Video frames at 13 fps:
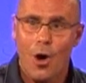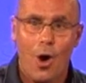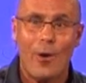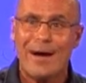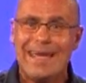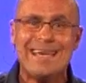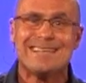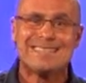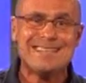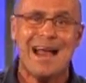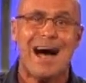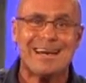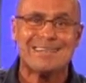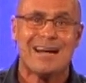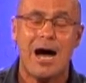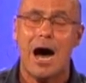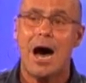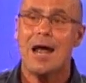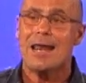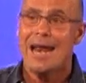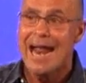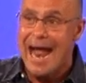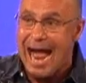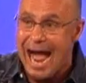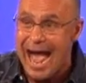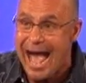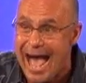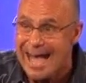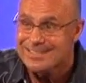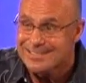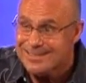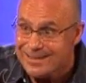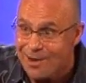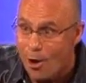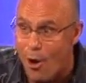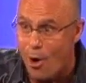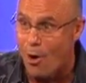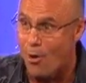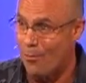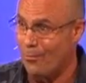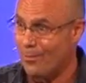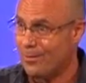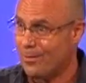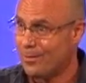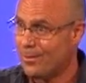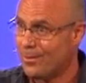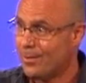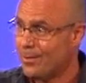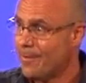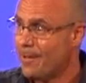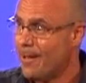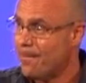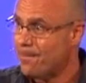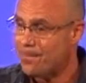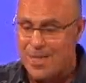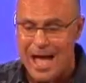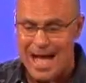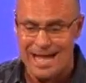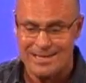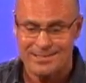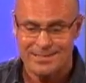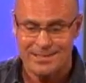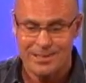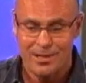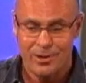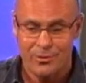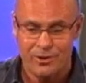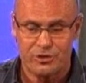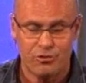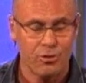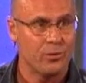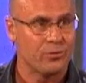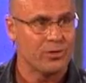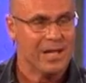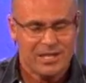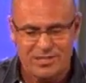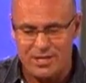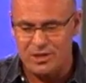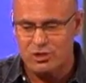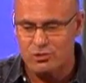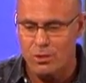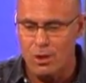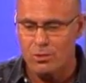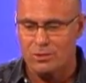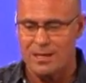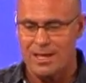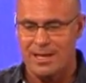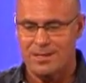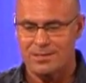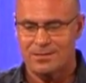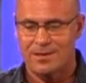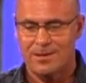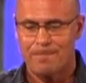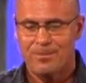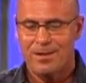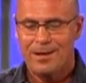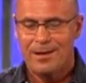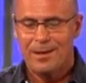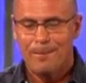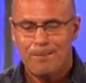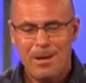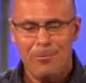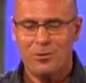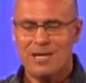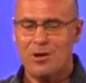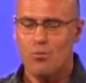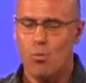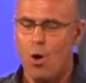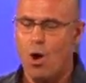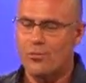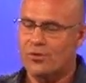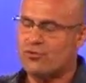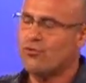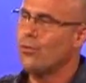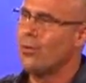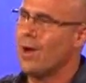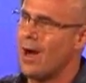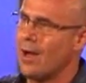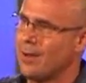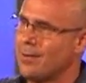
or he is not God at all. That's the truth. See, the truth is, people didn't want the true God.